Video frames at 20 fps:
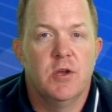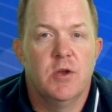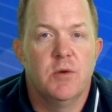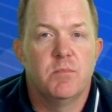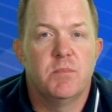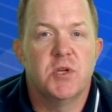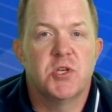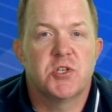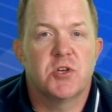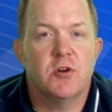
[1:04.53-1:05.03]

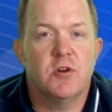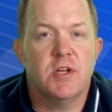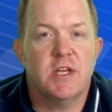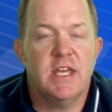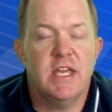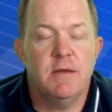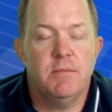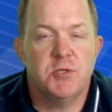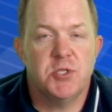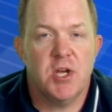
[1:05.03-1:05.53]
Be sure to
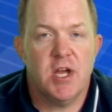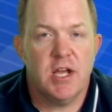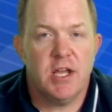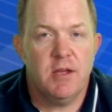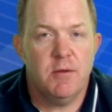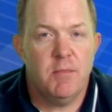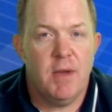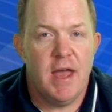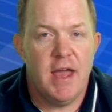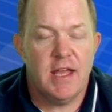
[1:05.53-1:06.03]
keep
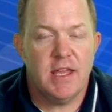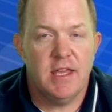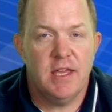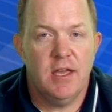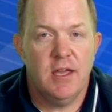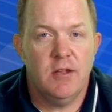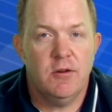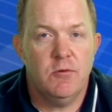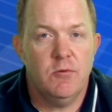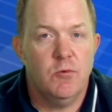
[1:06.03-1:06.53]
checking back
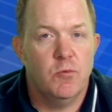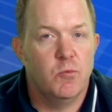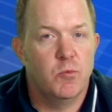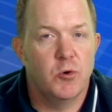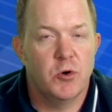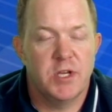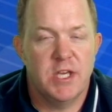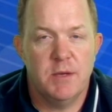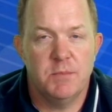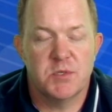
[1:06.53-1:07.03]
in.
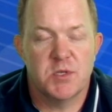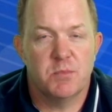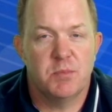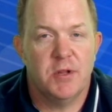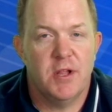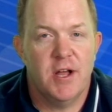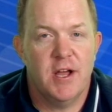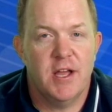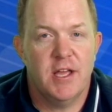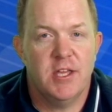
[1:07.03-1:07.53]
We'll keep
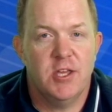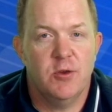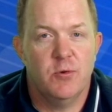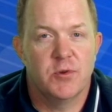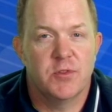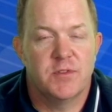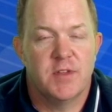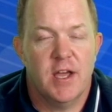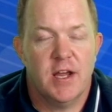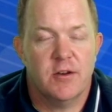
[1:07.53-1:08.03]
supplying you
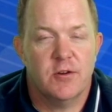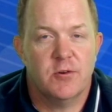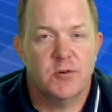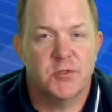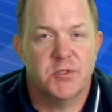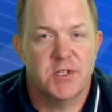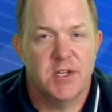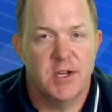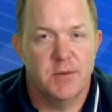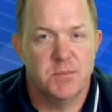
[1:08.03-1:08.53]
with technical
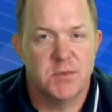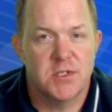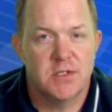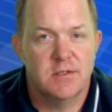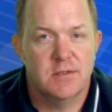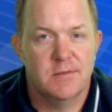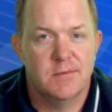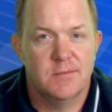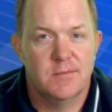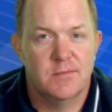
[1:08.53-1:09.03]

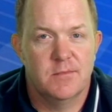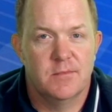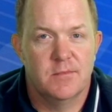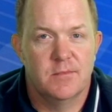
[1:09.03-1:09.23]
tips.